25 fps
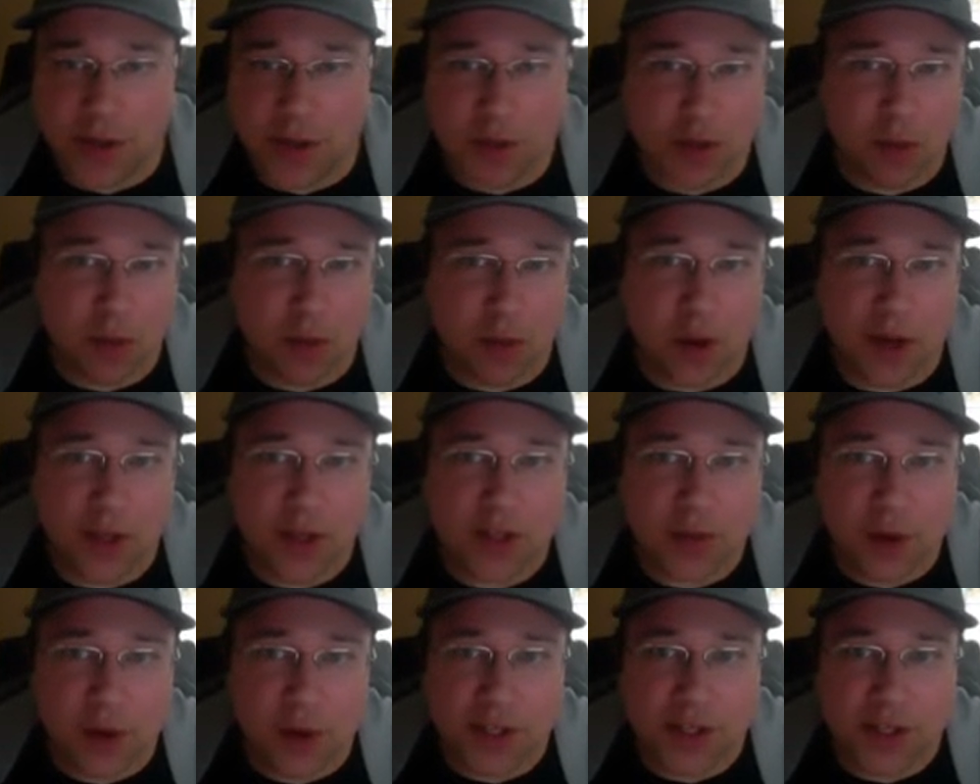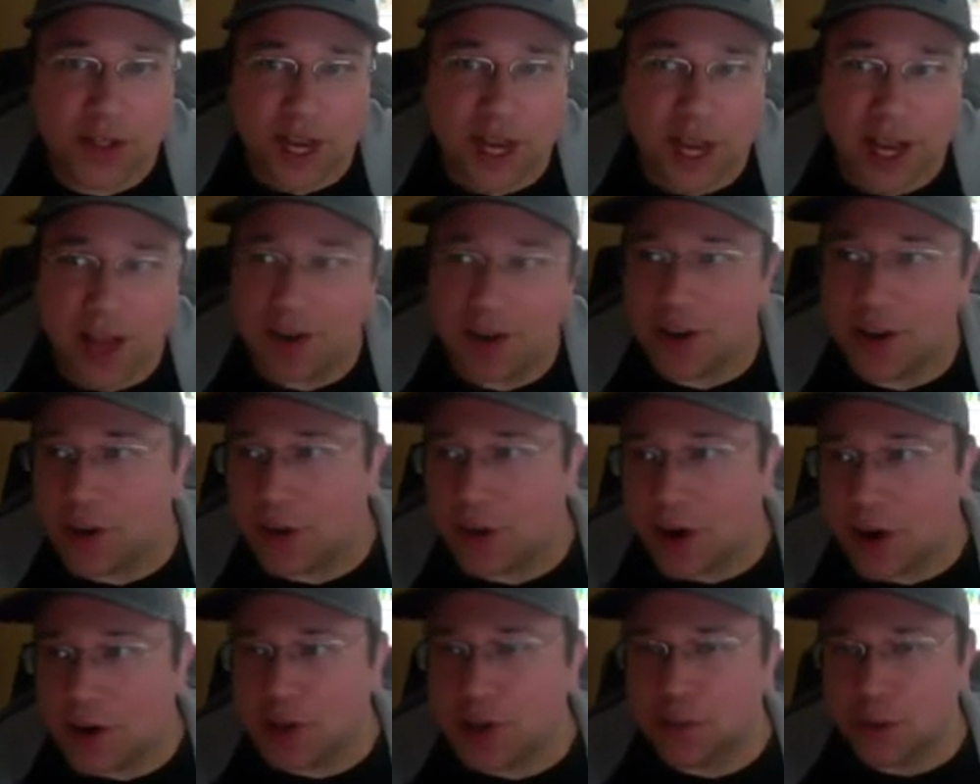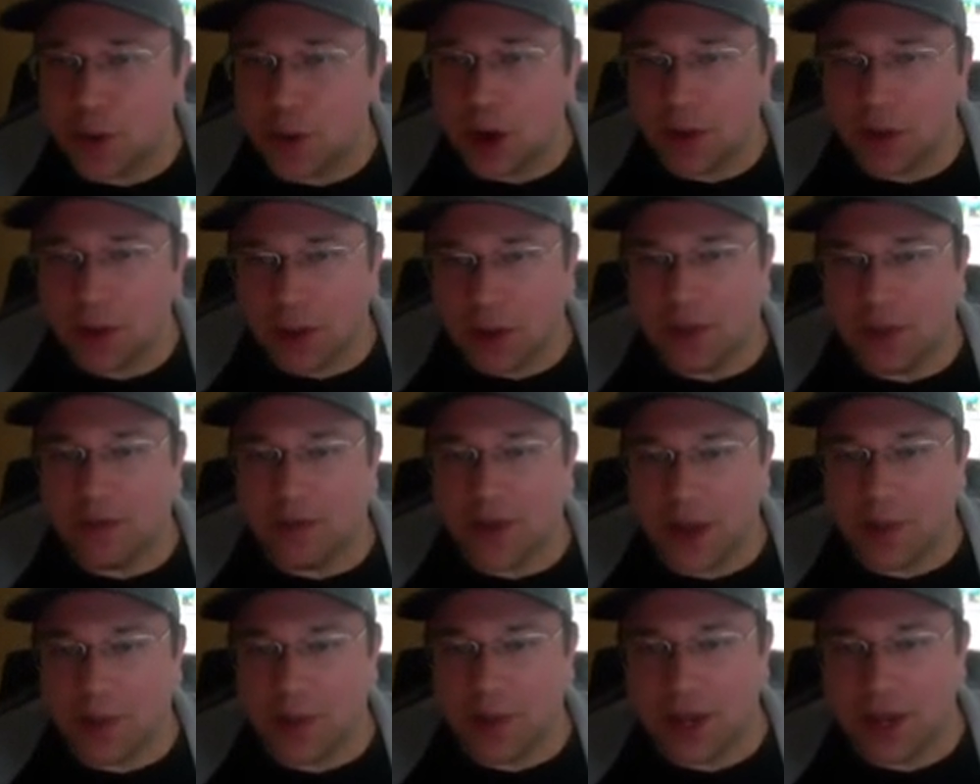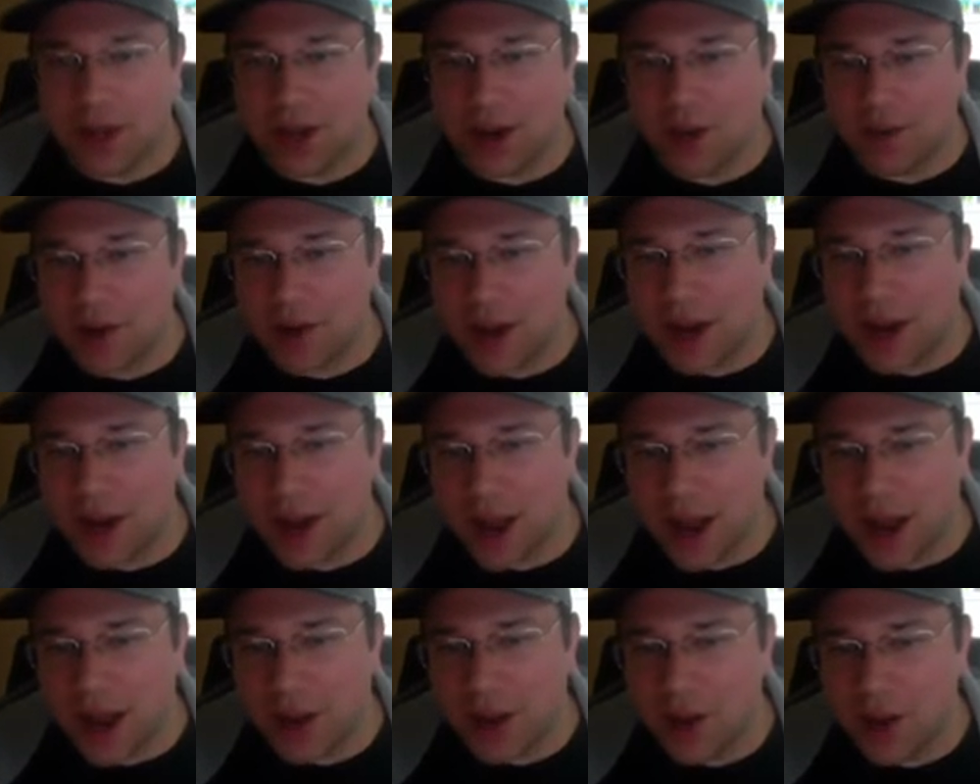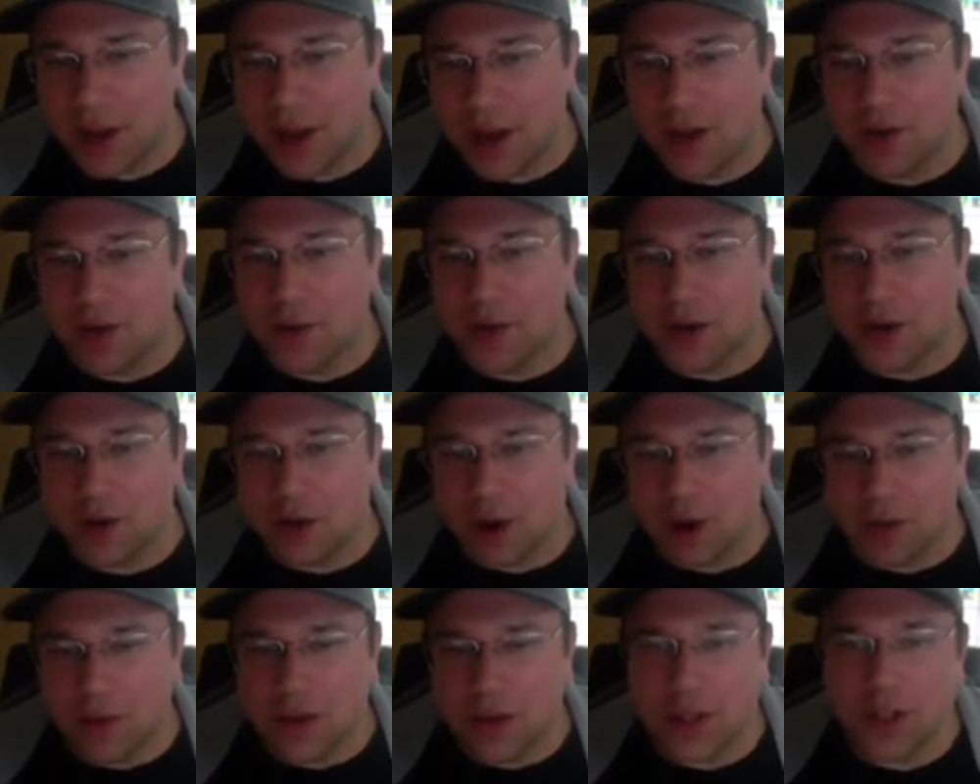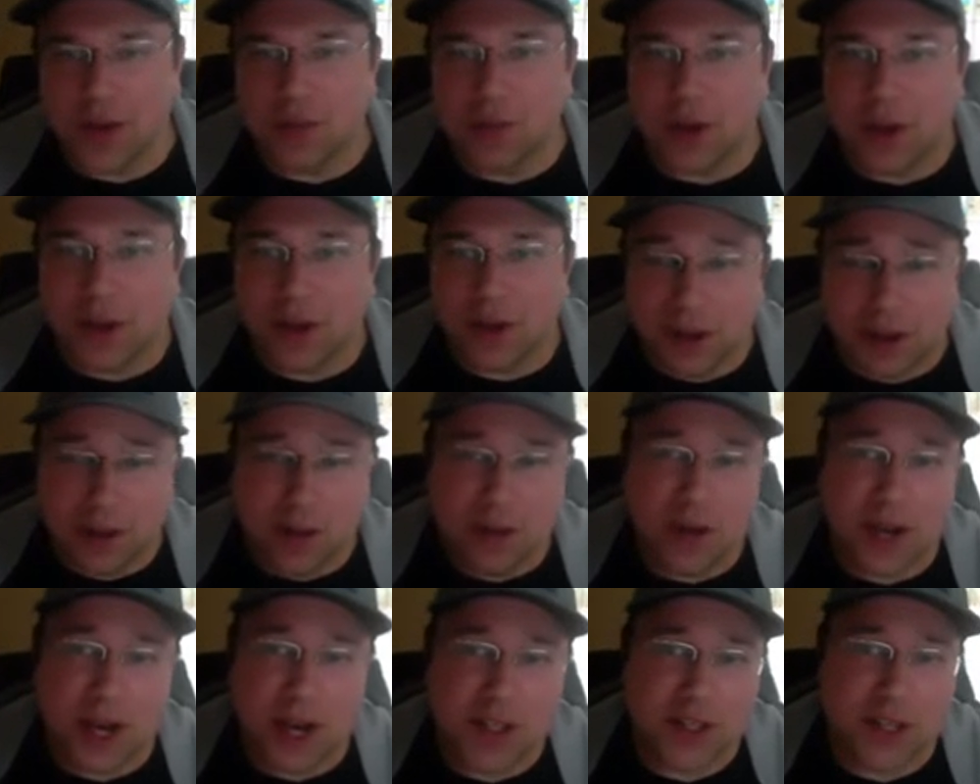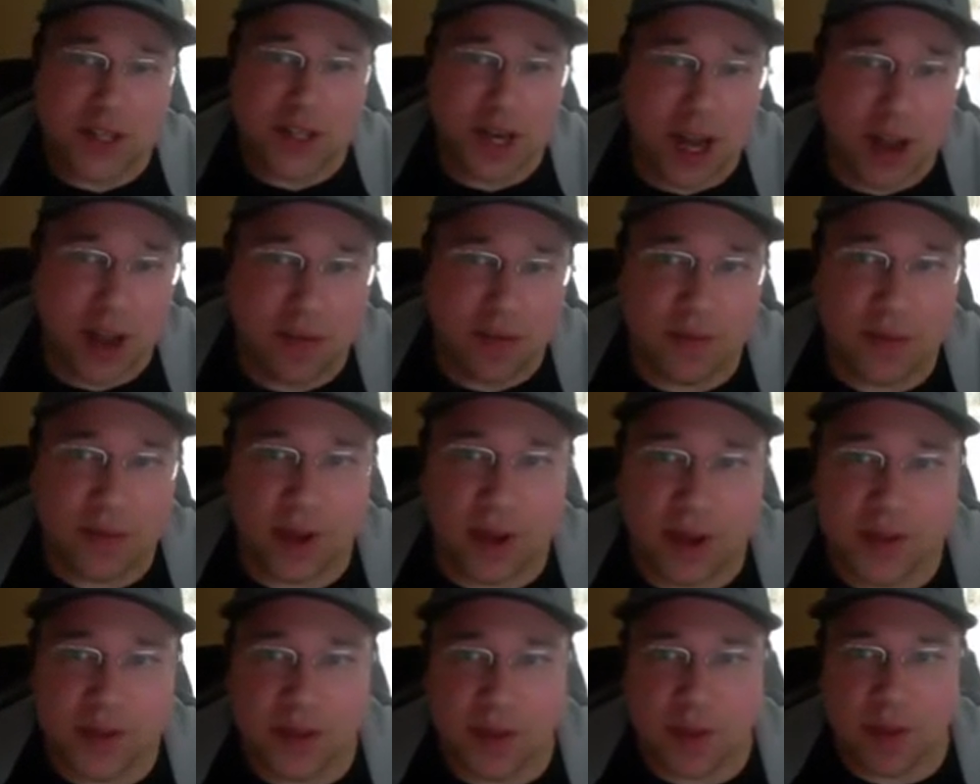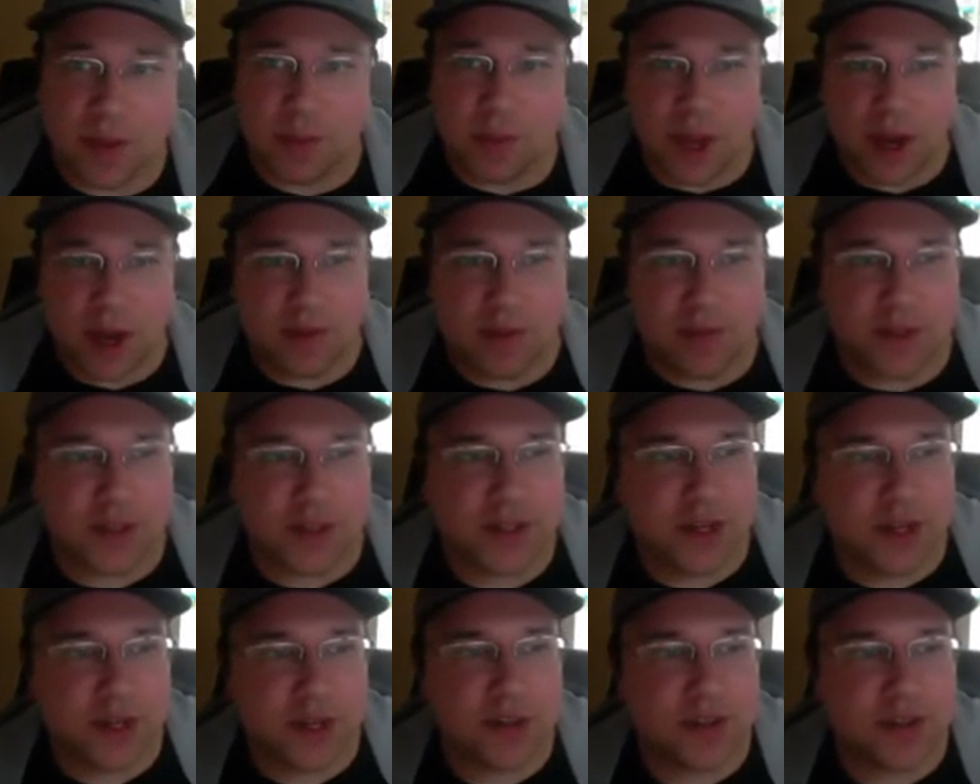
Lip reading: So once again, our small little family here right now, we're growing this, but you guys can have some of the benefits here.